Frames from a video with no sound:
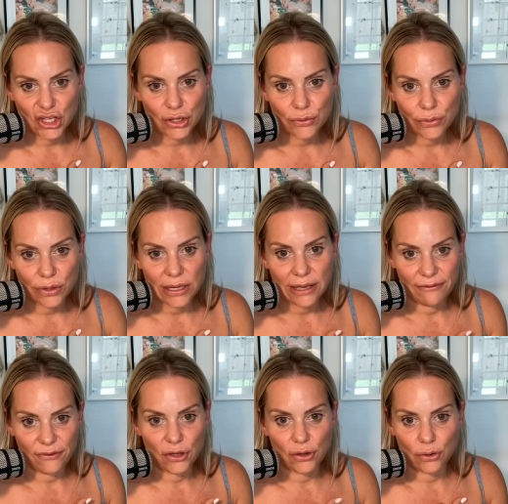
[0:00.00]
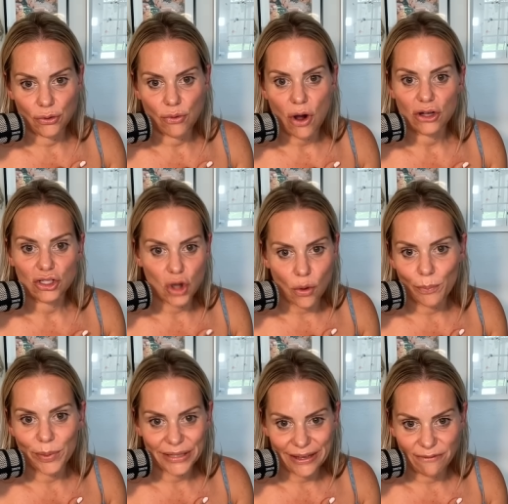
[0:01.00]
you if you don't
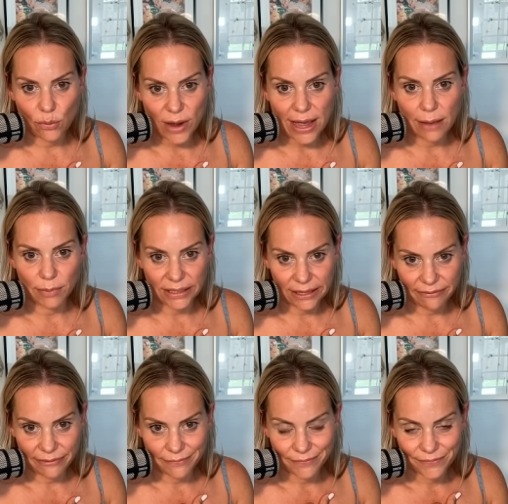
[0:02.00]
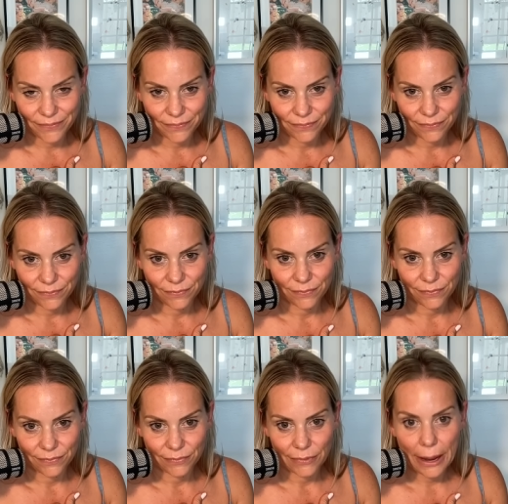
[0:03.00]
believe the way I believe.
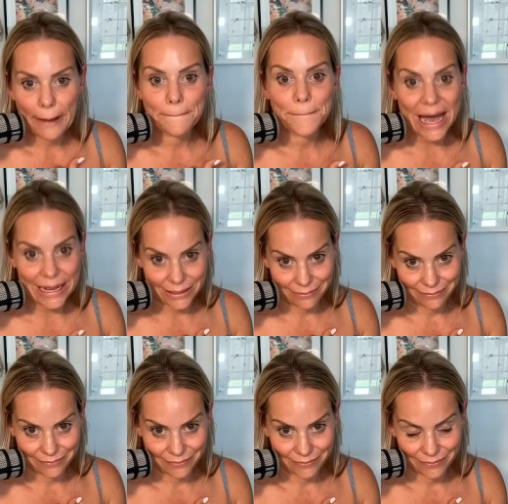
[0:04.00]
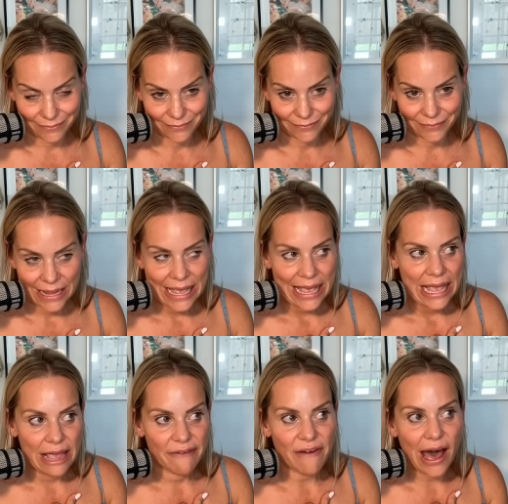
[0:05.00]
But
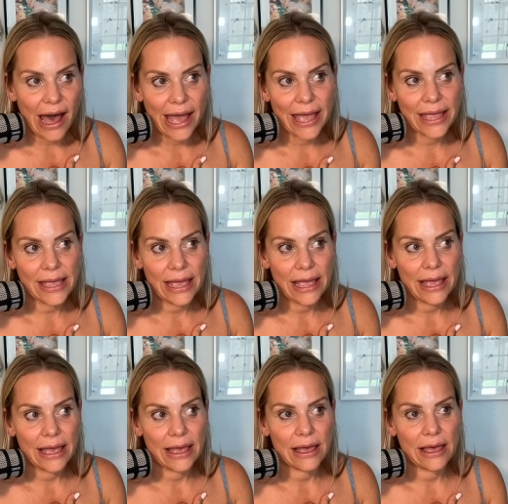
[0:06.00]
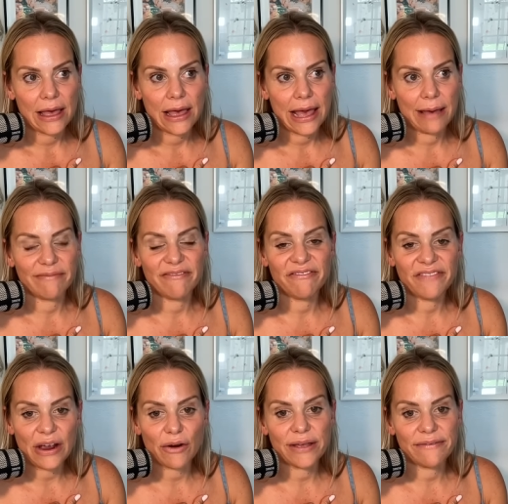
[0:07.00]
if I am
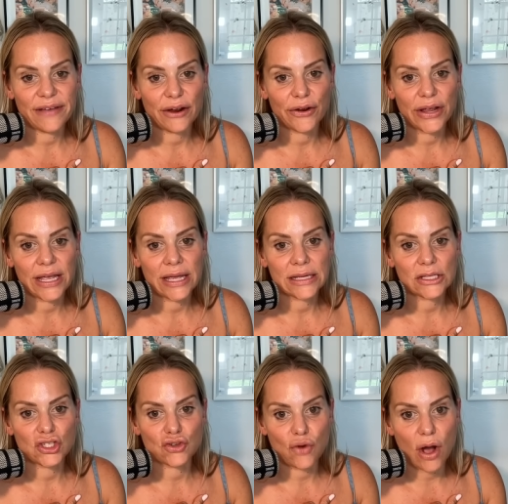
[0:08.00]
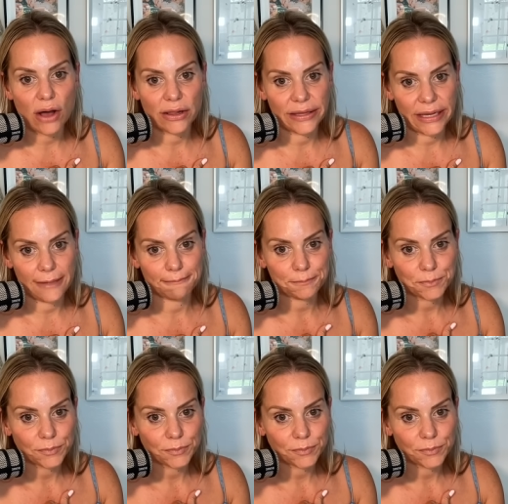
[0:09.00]
very, very strongly